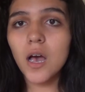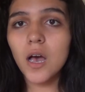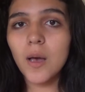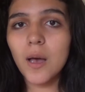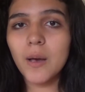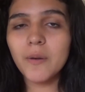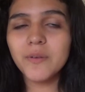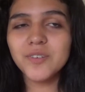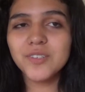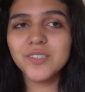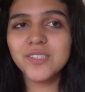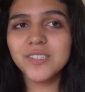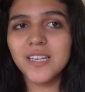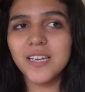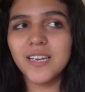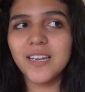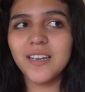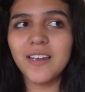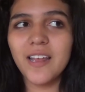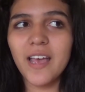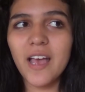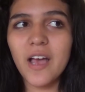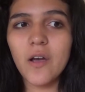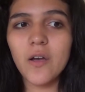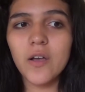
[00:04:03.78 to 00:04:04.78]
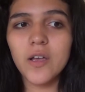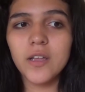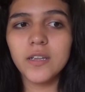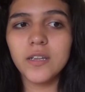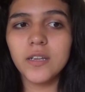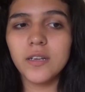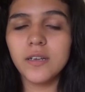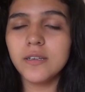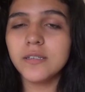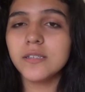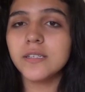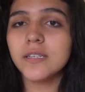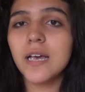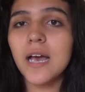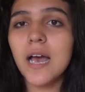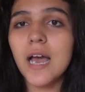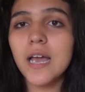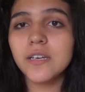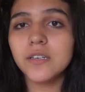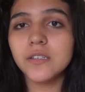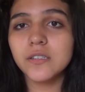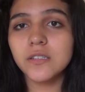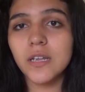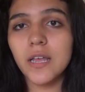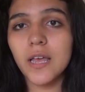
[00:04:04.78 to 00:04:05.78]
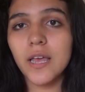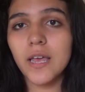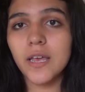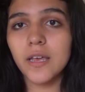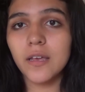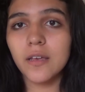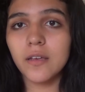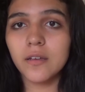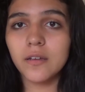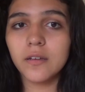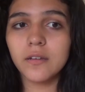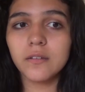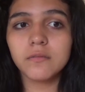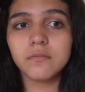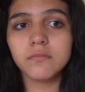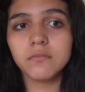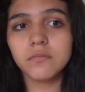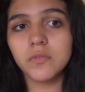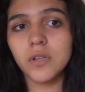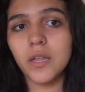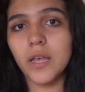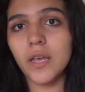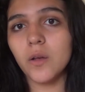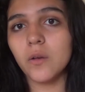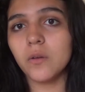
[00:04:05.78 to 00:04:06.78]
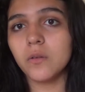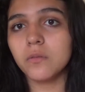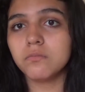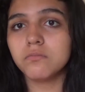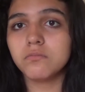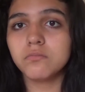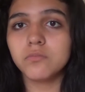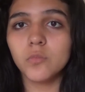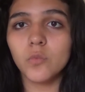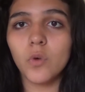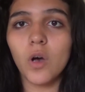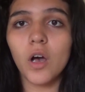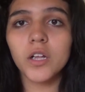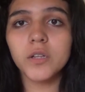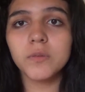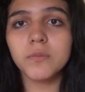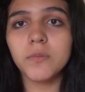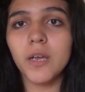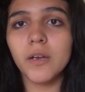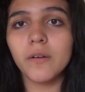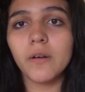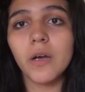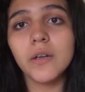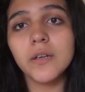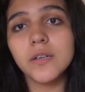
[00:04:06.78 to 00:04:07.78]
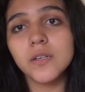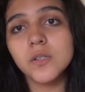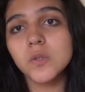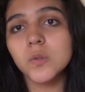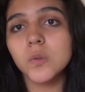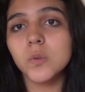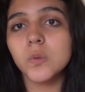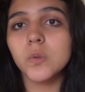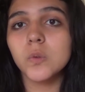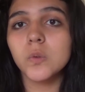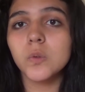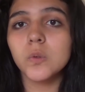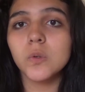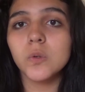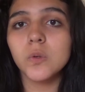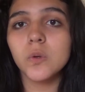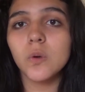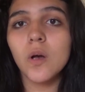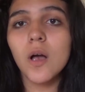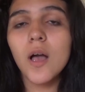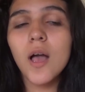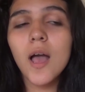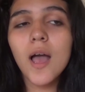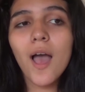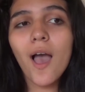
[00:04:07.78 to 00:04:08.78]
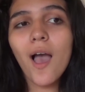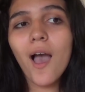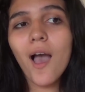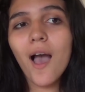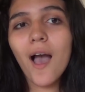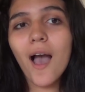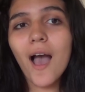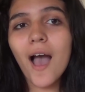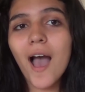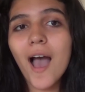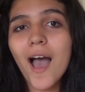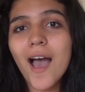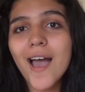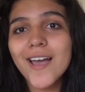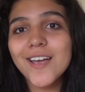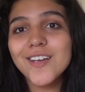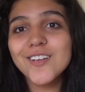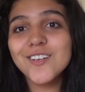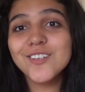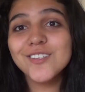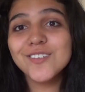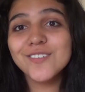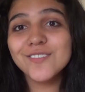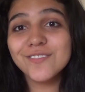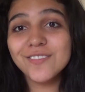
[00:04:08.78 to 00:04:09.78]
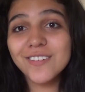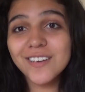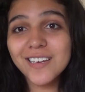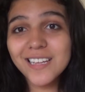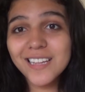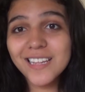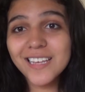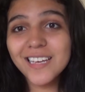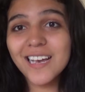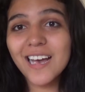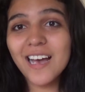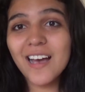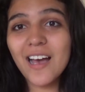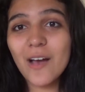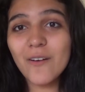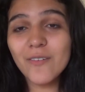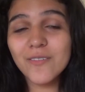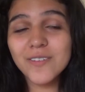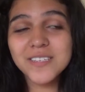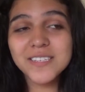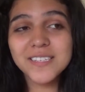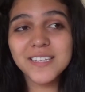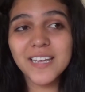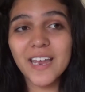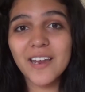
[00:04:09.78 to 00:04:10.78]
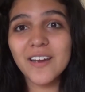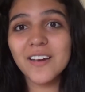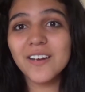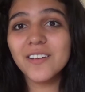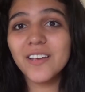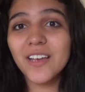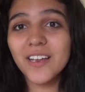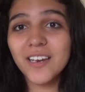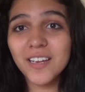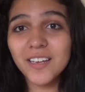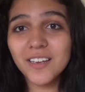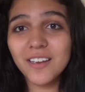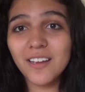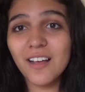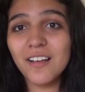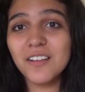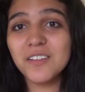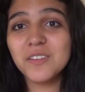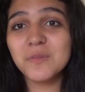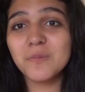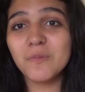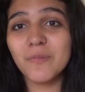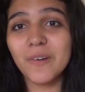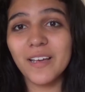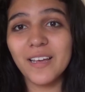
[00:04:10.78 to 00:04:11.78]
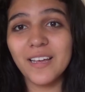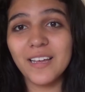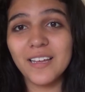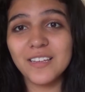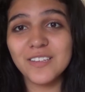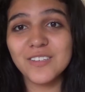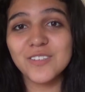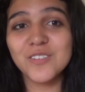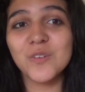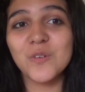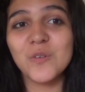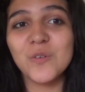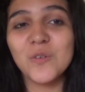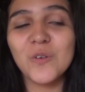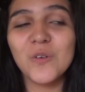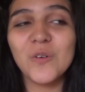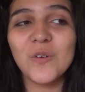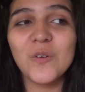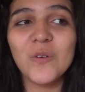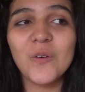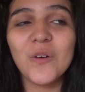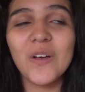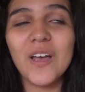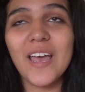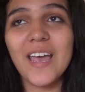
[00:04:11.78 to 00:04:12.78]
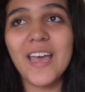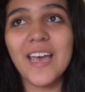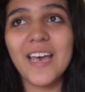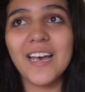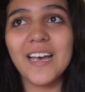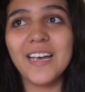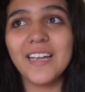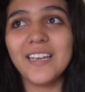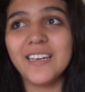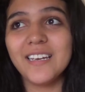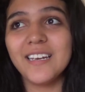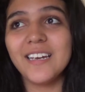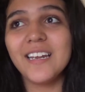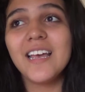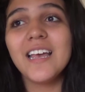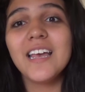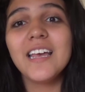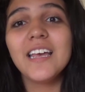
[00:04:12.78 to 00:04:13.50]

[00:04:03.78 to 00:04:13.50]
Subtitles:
was just sitting down, and then this guy just like walked me around the school. I was scared of getting lost in my school and